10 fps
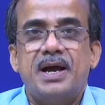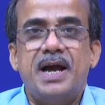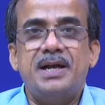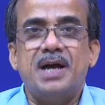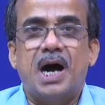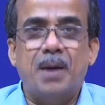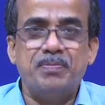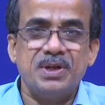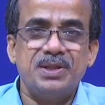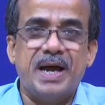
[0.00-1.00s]
and
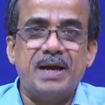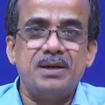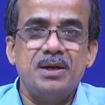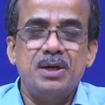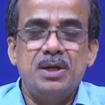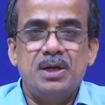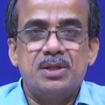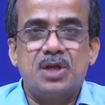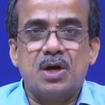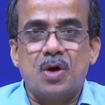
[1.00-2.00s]
after that
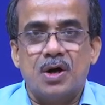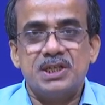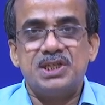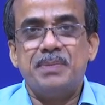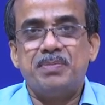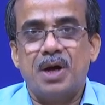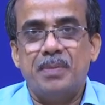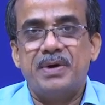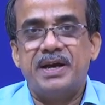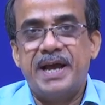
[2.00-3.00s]
the concept of
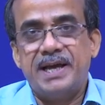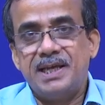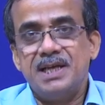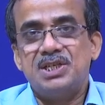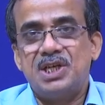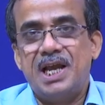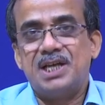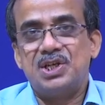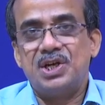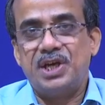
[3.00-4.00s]
ranking
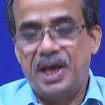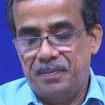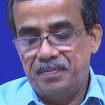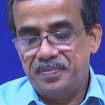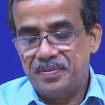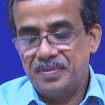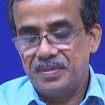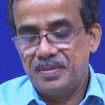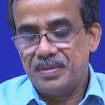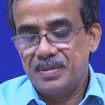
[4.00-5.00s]
selection came,
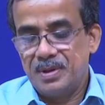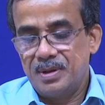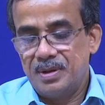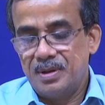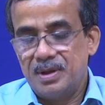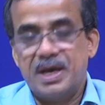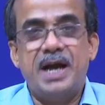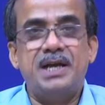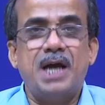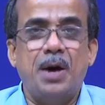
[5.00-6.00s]

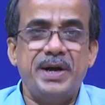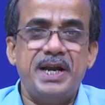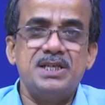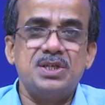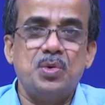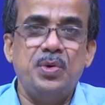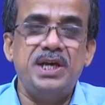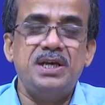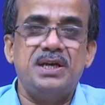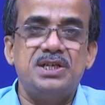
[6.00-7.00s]
and nowadays
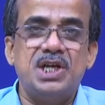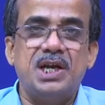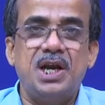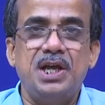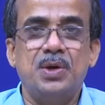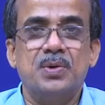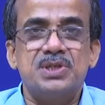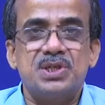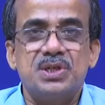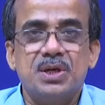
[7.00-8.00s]
we generally
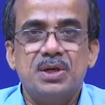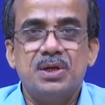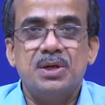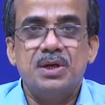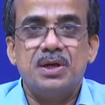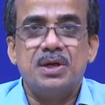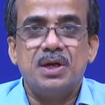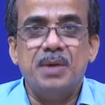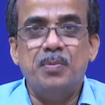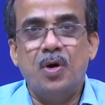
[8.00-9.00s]
use
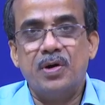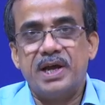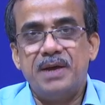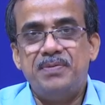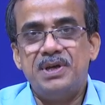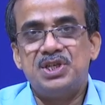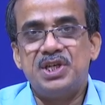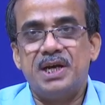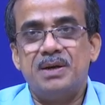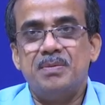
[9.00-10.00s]
a more
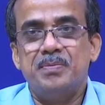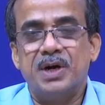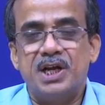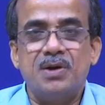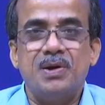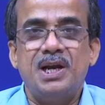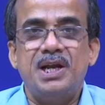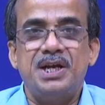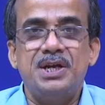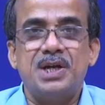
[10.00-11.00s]
efficient,
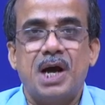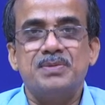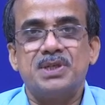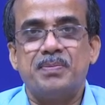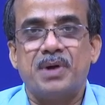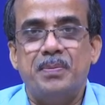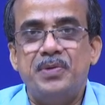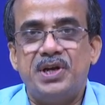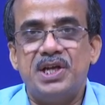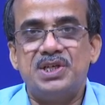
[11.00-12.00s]
particularly in terms of
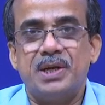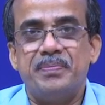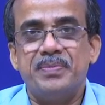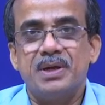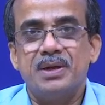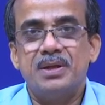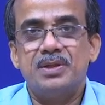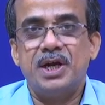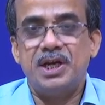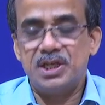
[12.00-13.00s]
computation,
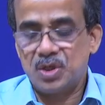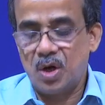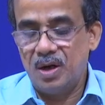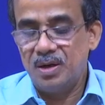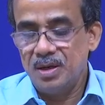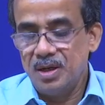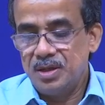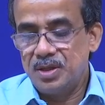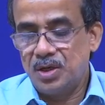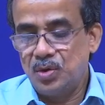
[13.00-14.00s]
that is called
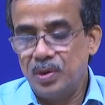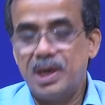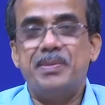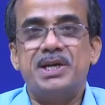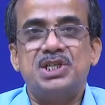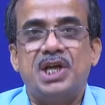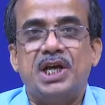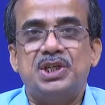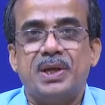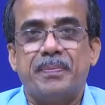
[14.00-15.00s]
the tournament
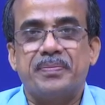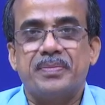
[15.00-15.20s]
selection.